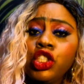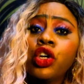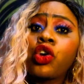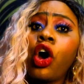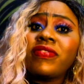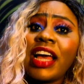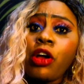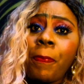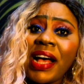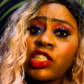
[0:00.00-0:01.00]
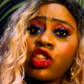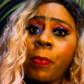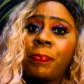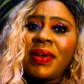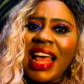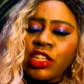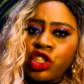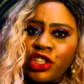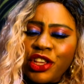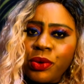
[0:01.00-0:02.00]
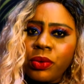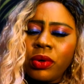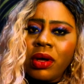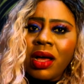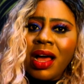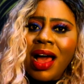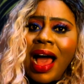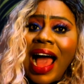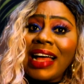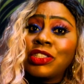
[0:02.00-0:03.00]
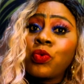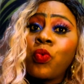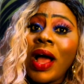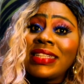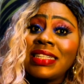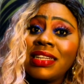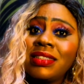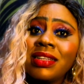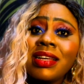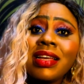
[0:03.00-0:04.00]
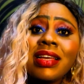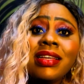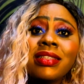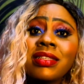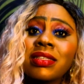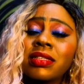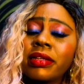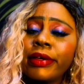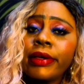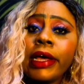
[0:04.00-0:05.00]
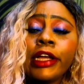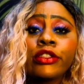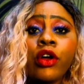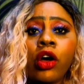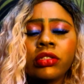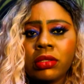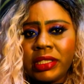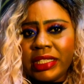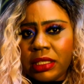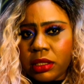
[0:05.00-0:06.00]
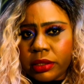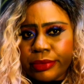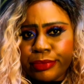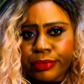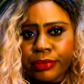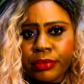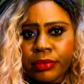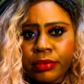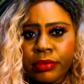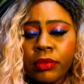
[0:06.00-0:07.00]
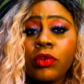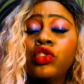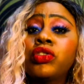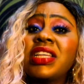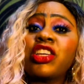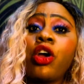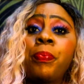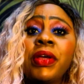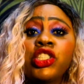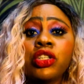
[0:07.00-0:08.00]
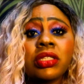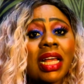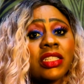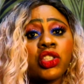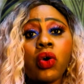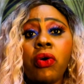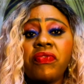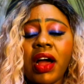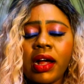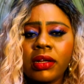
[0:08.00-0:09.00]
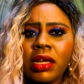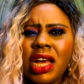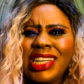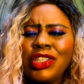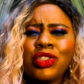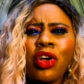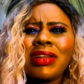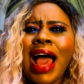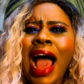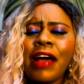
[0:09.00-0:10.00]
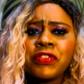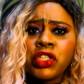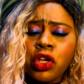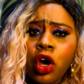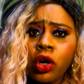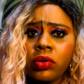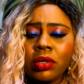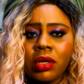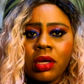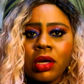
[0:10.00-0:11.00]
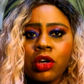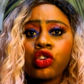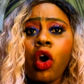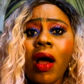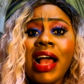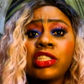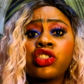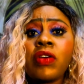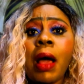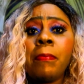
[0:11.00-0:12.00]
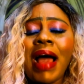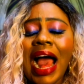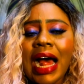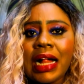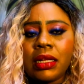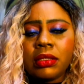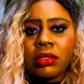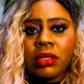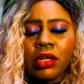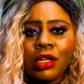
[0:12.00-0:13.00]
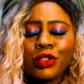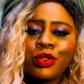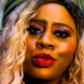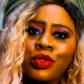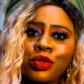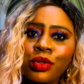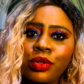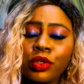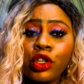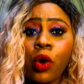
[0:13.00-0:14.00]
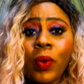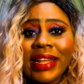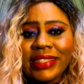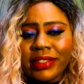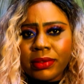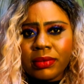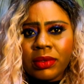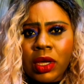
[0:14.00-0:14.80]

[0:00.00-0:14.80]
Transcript: You go there, your pastor bless you, and the wedding is a done deal. You take your pictures and it's over. You don't have to go extra mile to do your wedding.